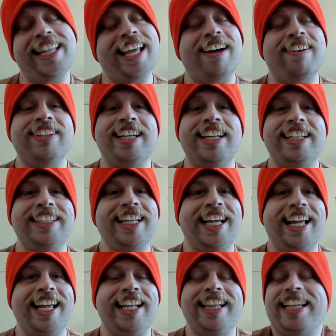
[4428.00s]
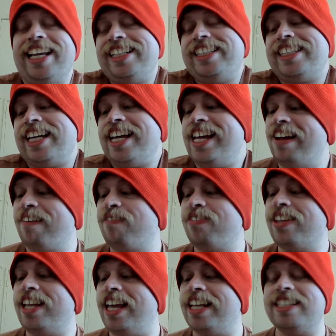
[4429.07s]
that was
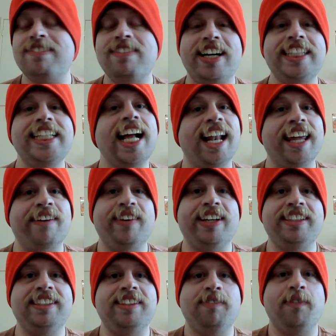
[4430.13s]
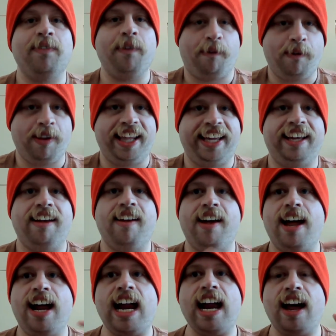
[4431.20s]
it's very telling when, like,
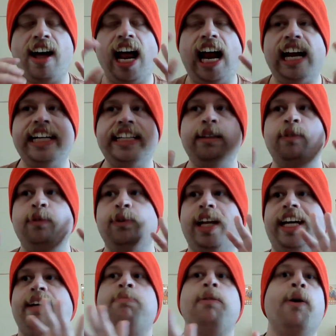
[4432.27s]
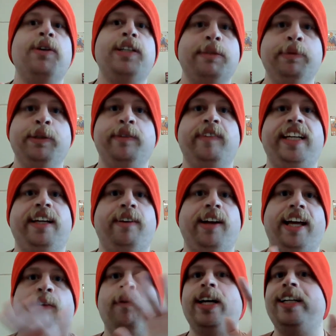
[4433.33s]
how you like approach a movie and
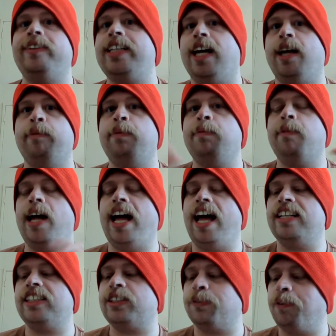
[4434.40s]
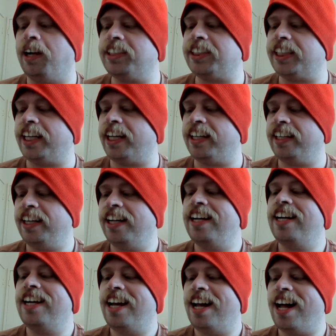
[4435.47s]
like what you tell me as you're watching it.
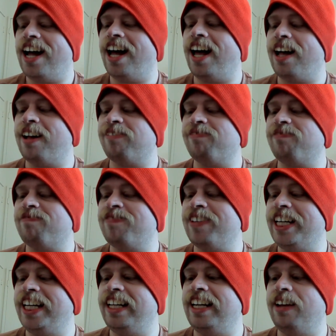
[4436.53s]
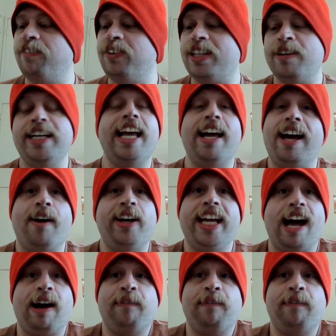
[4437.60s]
But with Andrei